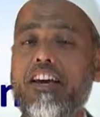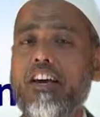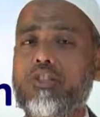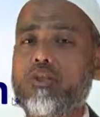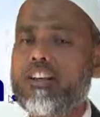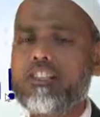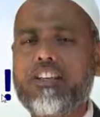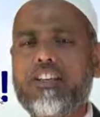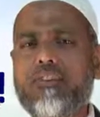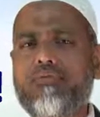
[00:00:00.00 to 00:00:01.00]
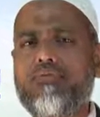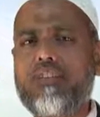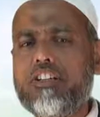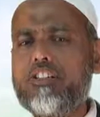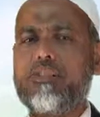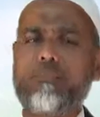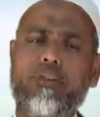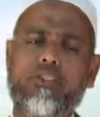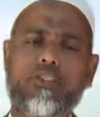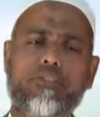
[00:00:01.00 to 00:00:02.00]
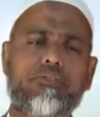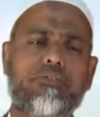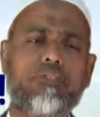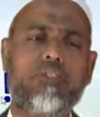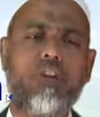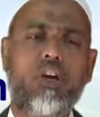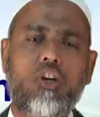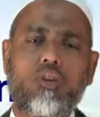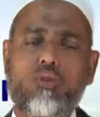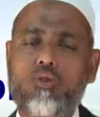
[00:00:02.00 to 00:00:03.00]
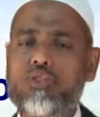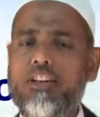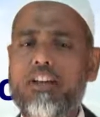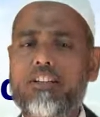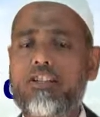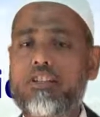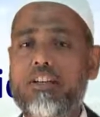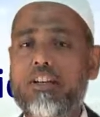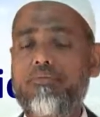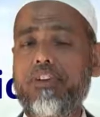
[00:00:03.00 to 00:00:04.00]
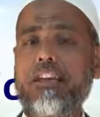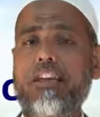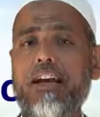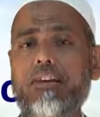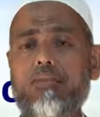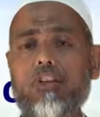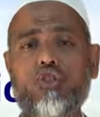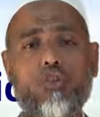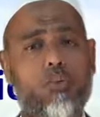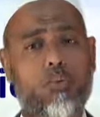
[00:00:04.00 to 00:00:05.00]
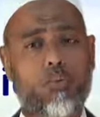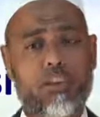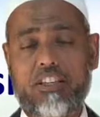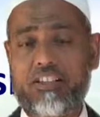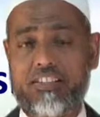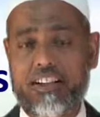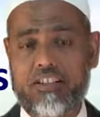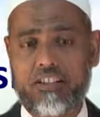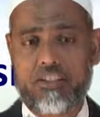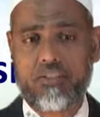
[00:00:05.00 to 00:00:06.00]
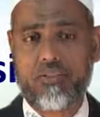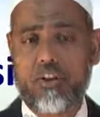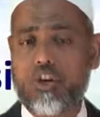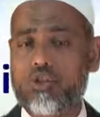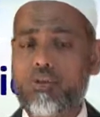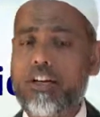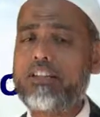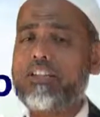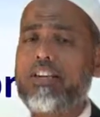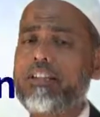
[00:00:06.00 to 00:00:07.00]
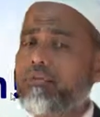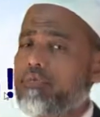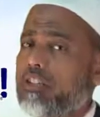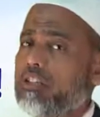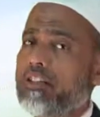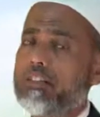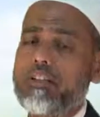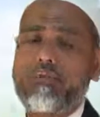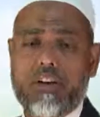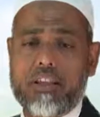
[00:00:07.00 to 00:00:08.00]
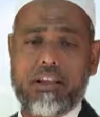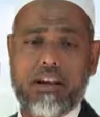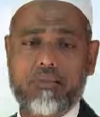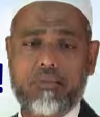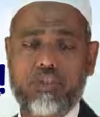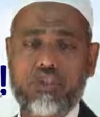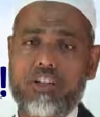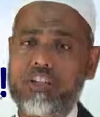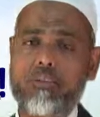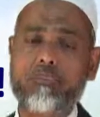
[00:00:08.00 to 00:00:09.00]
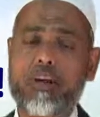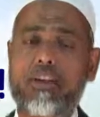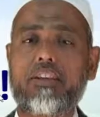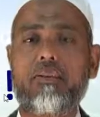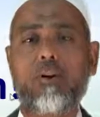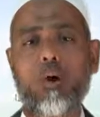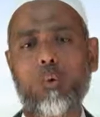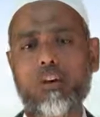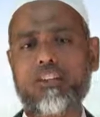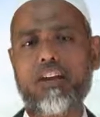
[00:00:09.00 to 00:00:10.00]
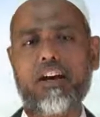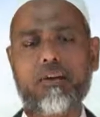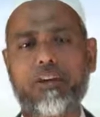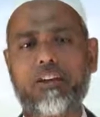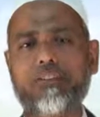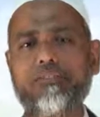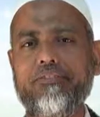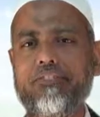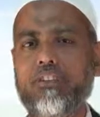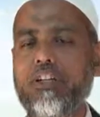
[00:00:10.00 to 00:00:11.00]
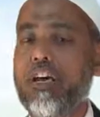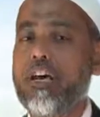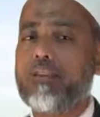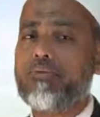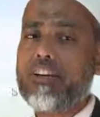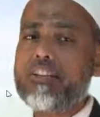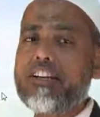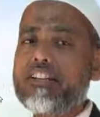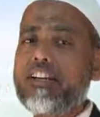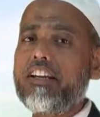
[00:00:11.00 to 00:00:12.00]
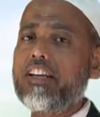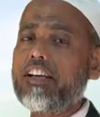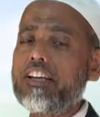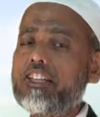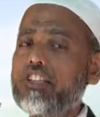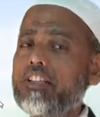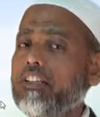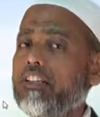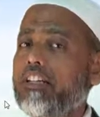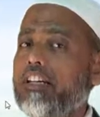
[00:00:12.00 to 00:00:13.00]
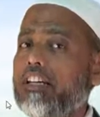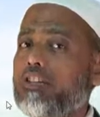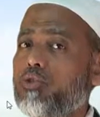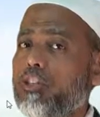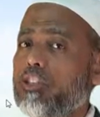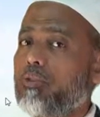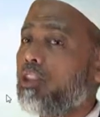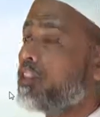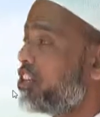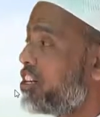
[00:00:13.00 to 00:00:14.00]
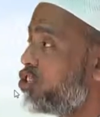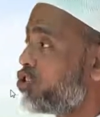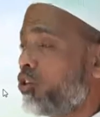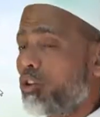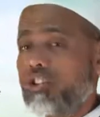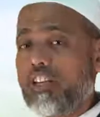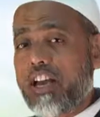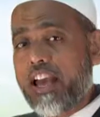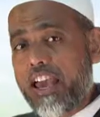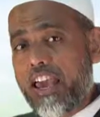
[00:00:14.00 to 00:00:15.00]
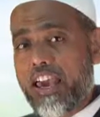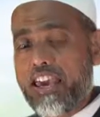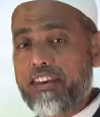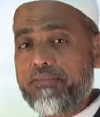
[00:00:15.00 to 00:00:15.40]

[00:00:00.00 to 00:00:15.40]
So let's take the first impression. You start the study of any language with its letters. So let's take the first letter of other languages and compare them with Arabic. The first letter in English is written with 3 strokes, A,